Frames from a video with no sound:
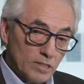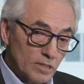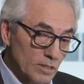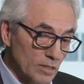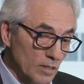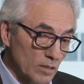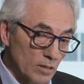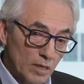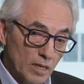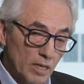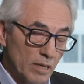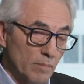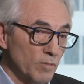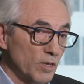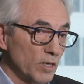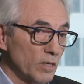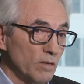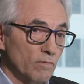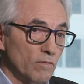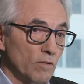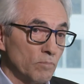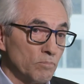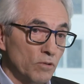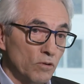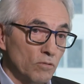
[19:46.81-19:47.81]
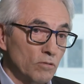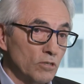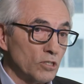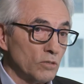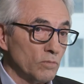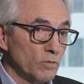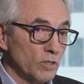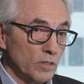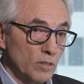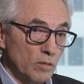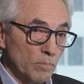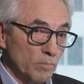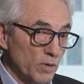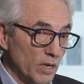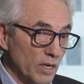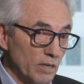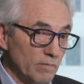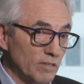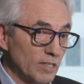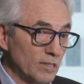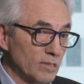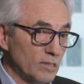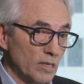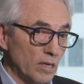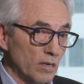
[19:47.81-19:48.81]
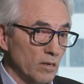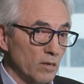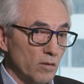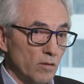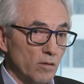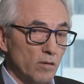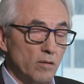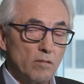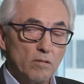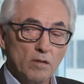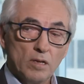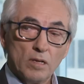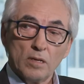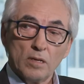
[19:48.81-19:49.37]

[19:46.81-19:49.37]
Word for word: is a collaborative approach with the private sector,